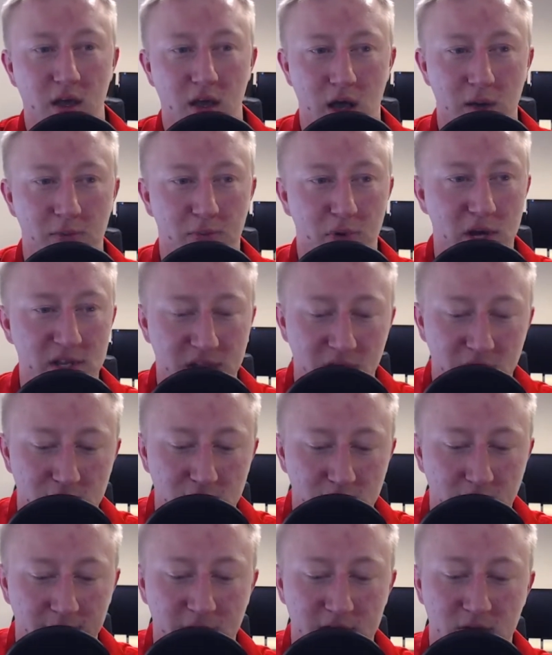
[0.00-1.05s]
President
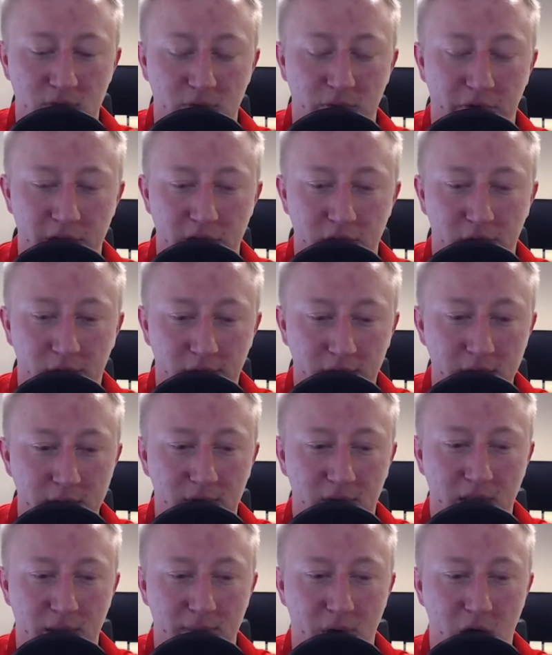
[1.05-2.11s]
Trump doesn't really agree
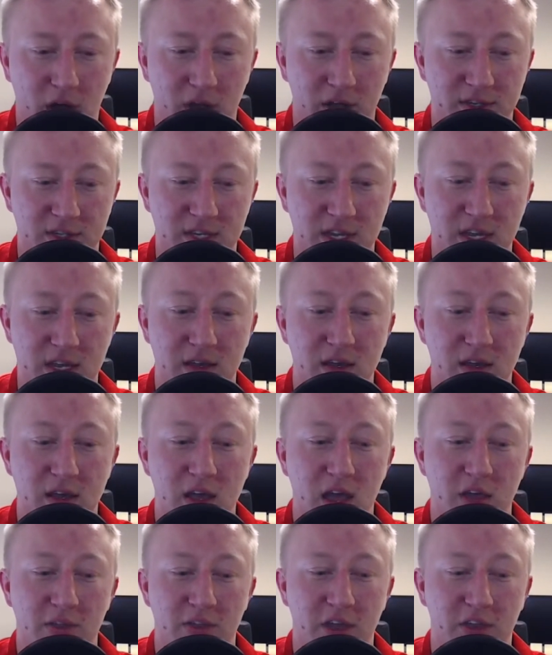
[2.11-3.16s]
with the policy
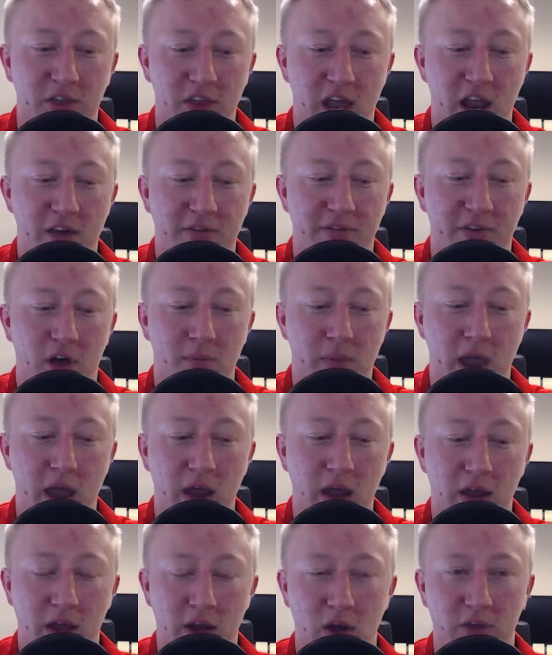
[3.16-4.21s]
that the NFL
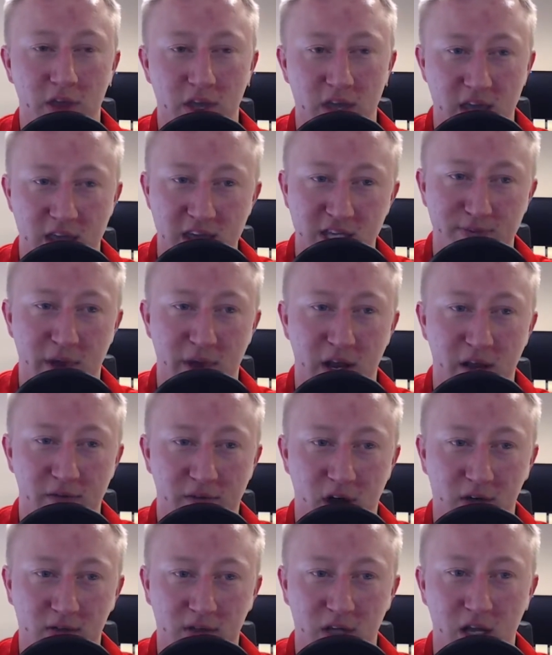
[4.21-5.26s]
made. I know that he's been
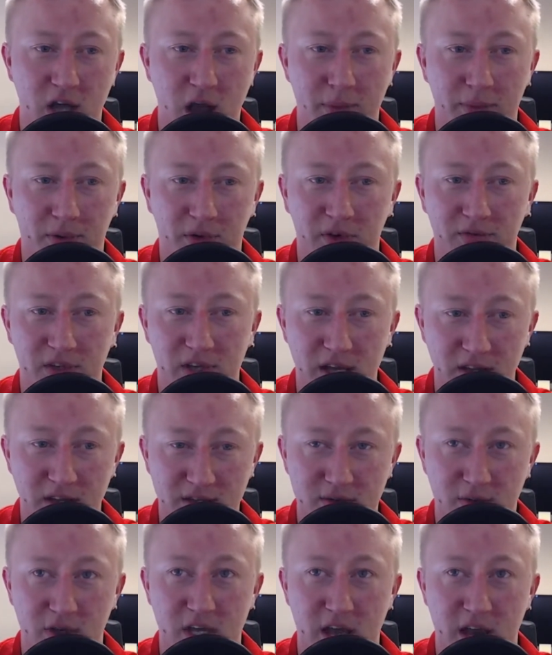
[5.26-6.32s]
involved in a couple of deals
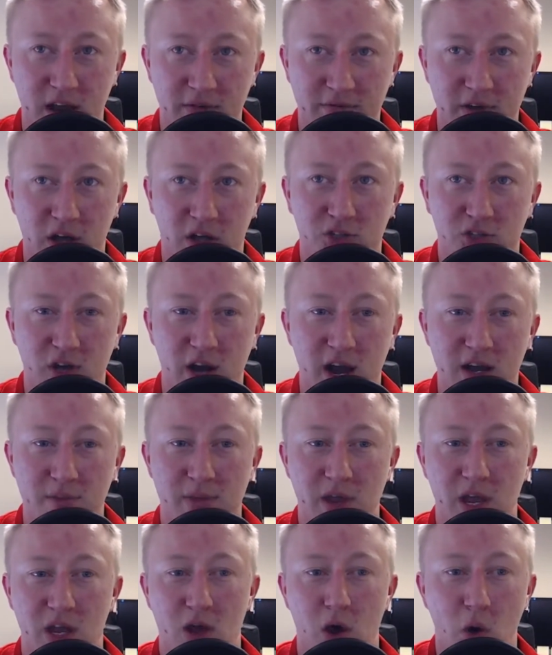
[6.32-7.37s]
with the NFL trying to
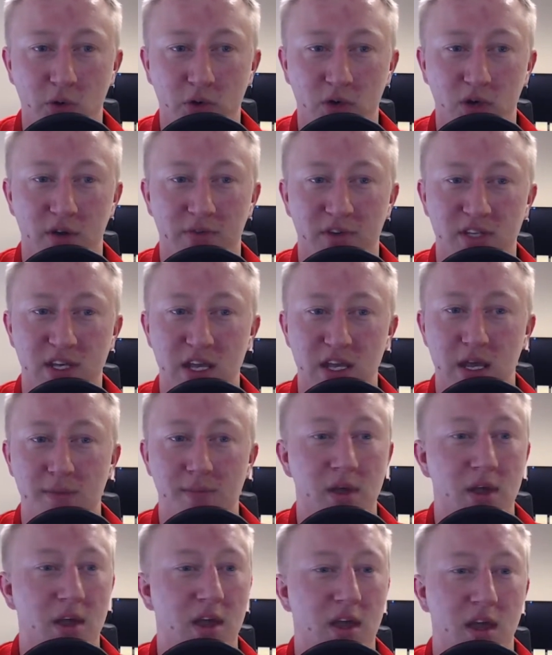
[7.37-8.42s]
be an owner of a team.
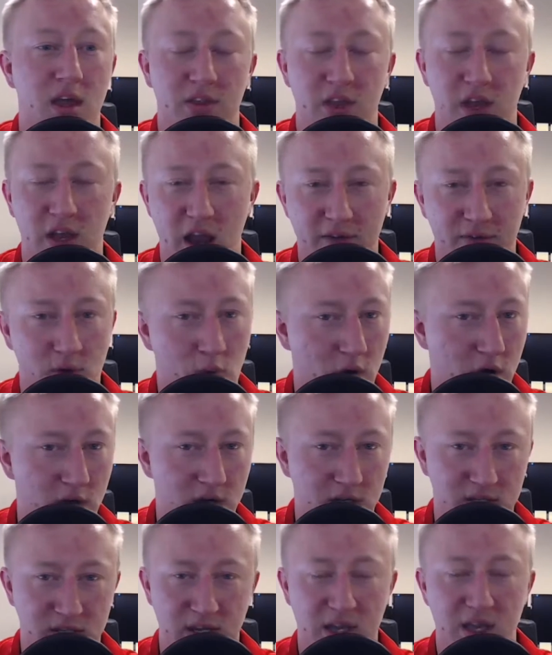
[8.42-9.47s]
They never
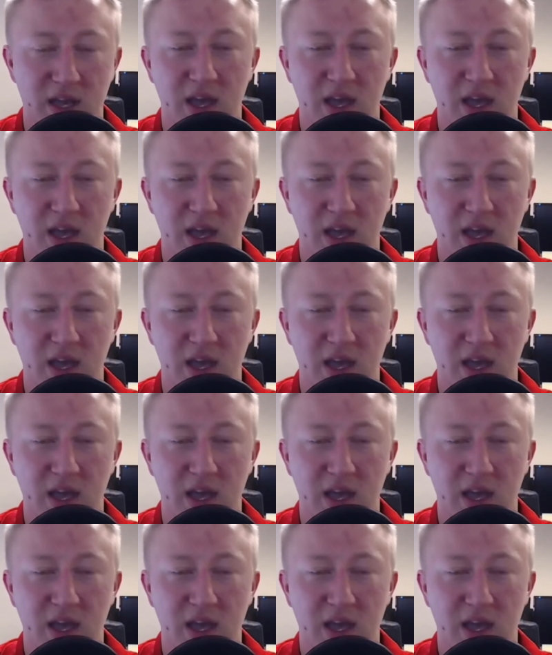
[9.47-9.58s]
worked.